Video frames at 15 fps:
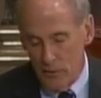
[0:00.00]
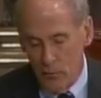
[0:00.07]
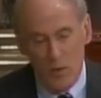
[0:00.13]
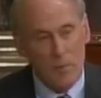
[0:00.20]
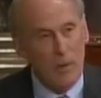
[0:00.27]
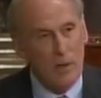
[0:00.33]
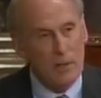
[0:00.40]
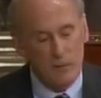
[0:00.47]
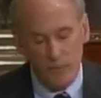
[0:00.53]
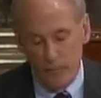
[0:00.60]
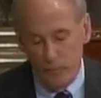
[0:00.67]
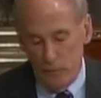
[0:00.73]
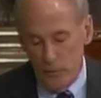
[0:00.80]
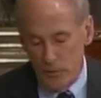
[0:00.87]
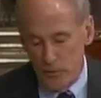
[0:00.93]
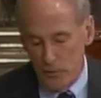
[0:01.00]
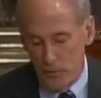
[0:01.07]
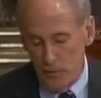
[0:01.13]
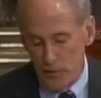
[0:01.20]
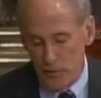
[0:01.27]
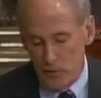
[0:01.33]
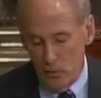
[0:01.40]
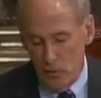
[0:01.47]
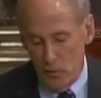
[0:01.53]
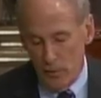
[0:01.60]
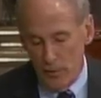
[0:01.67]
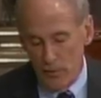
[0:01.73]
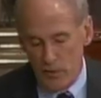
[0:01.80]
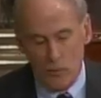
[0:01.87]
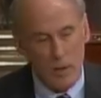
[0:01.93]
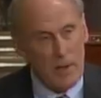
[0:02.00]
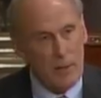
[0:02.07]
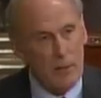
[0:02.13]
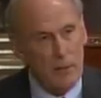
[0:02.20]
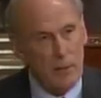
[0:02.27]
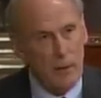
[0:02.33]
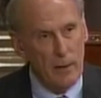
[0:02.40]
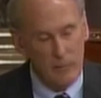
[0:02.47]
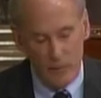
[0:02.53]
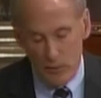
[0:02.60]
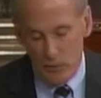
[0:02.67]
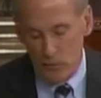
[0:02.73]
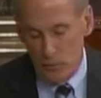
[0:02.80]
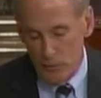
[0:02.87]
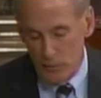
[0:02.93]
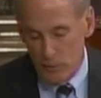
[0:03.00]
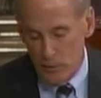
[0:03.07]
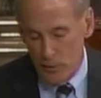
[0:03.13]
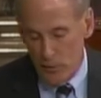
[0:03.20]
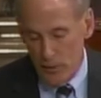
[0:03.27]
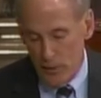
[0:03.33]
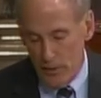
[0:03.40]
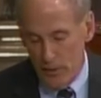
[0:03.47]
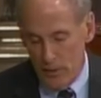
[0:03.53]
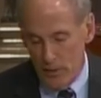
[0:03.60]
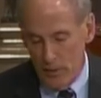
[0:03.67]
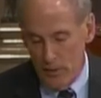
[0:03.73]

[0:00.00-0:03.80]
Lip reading: we must first restore and strengthen our fiscal security.